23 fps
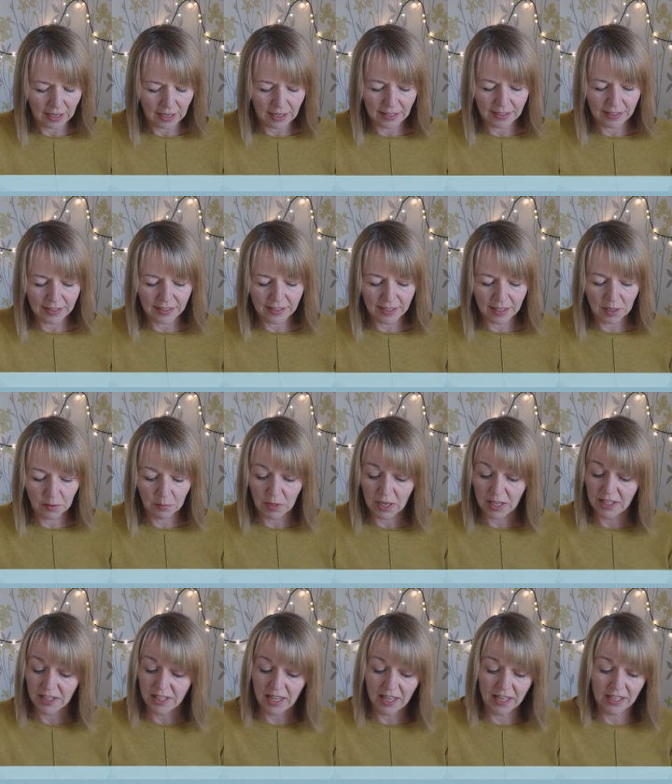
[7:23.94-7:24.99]
And
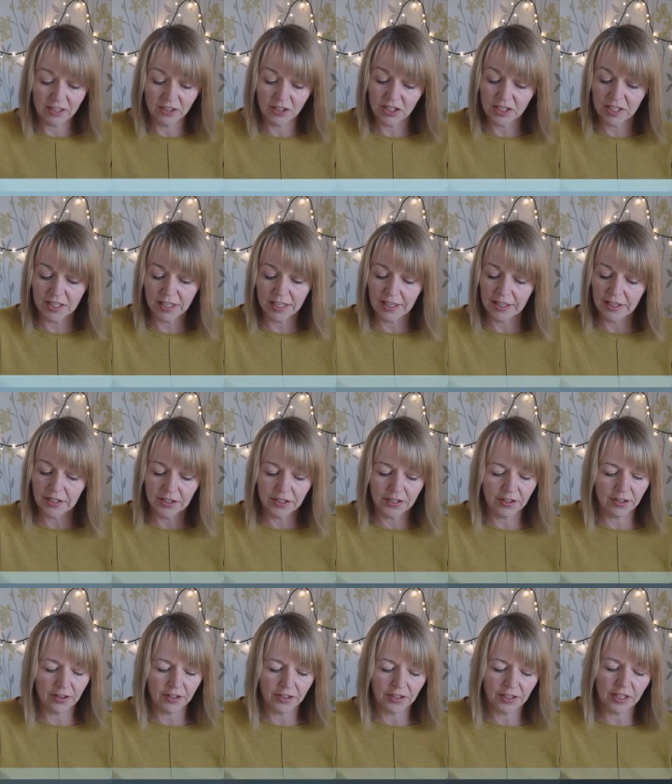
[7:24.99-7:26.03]
yeah, just to get you
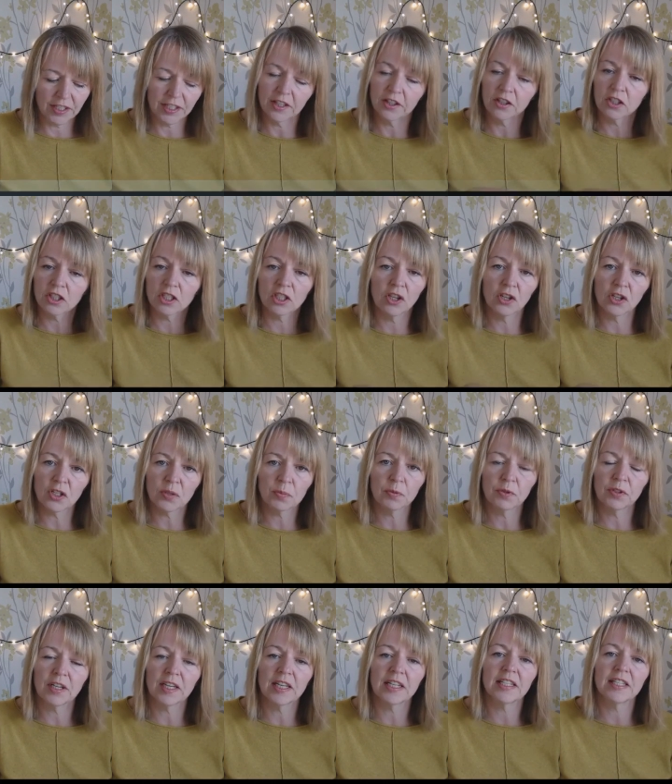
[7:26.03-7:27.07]
started. And there's lots
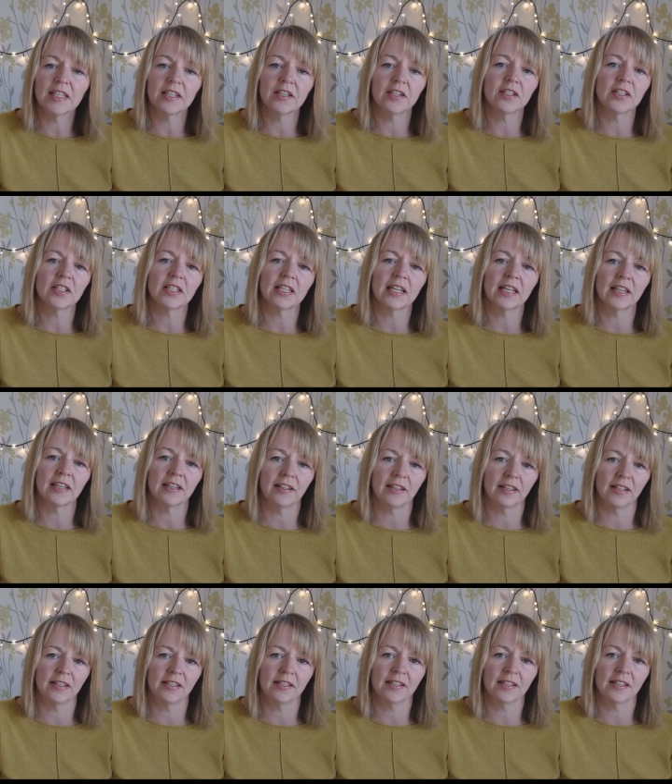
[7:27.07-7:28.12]
more ideas like
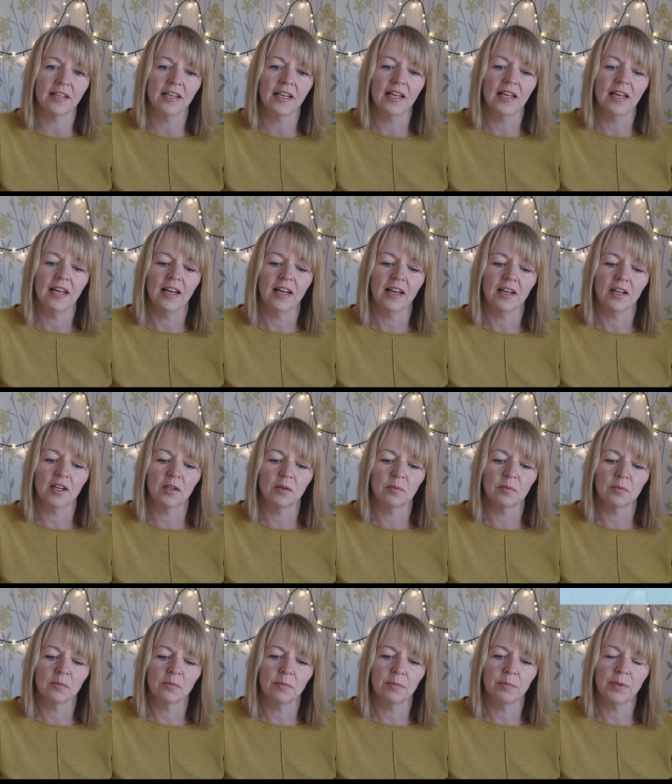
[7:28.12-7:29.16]
this.
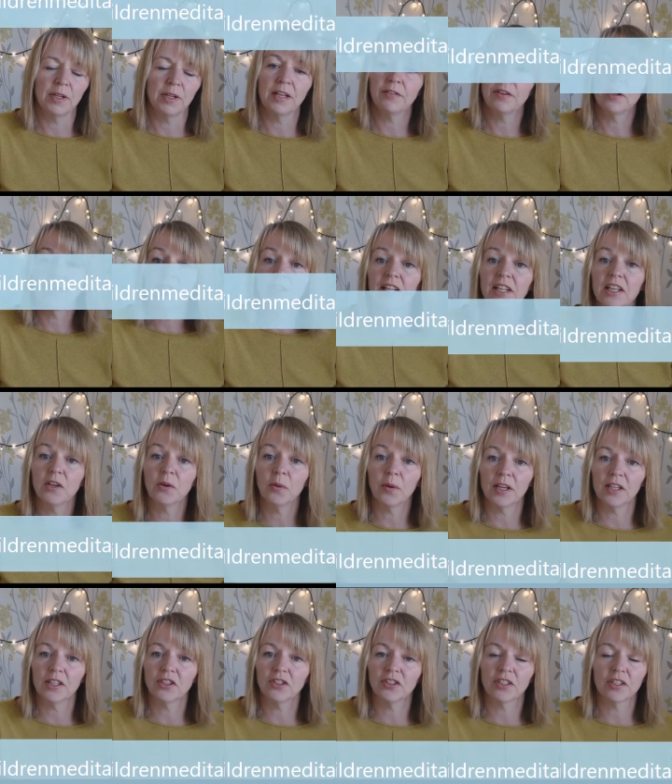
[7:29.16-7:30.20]
But if you have any
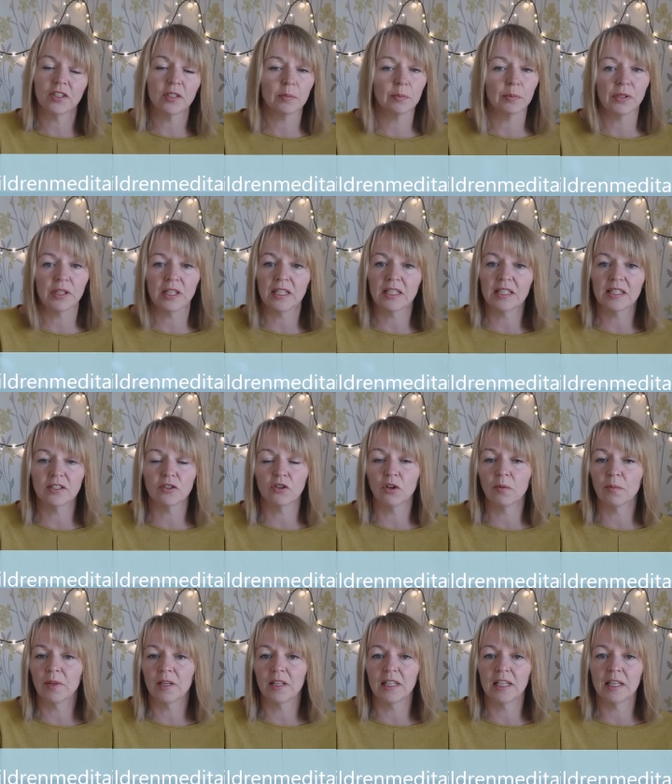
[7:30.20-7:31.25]
questions, please
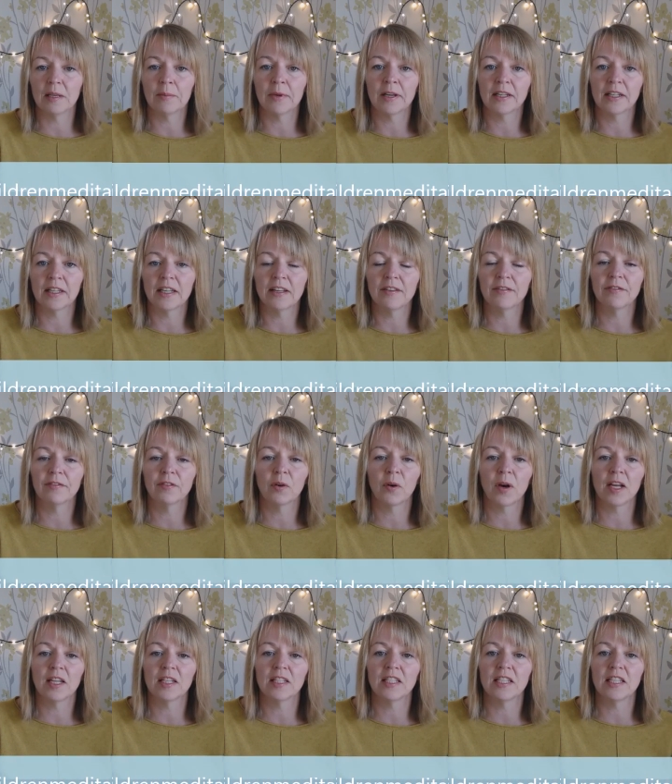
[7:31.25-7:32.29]
drop me an email at
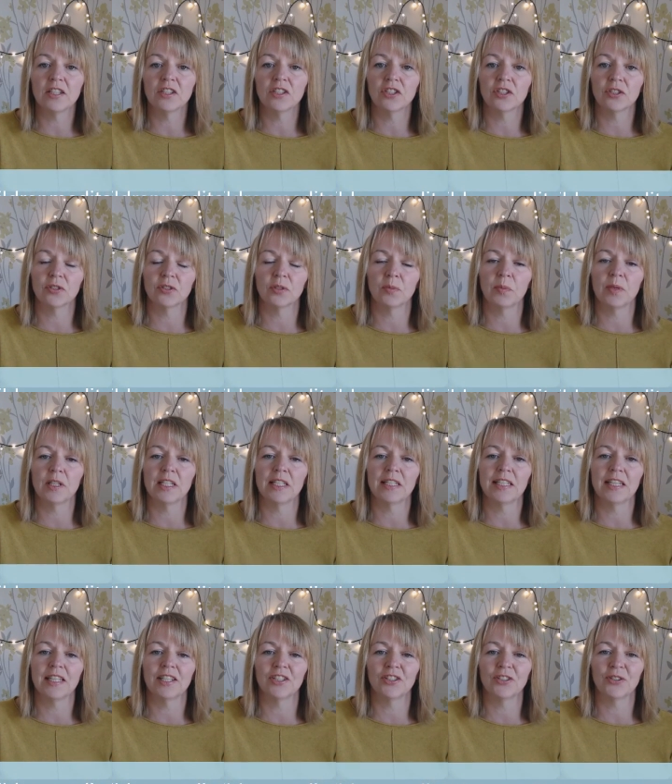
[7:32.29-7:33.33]

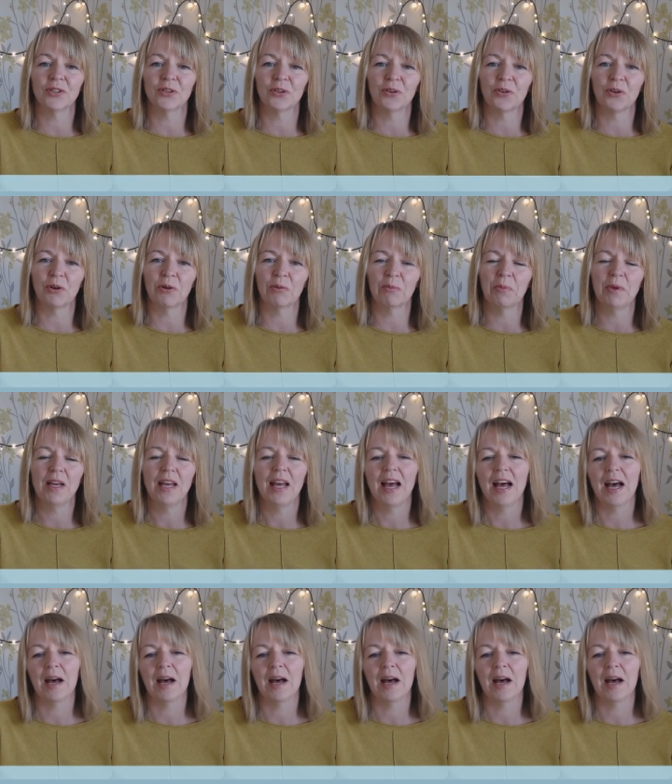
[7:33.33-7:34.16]
info@teachchildrenmeditation.com.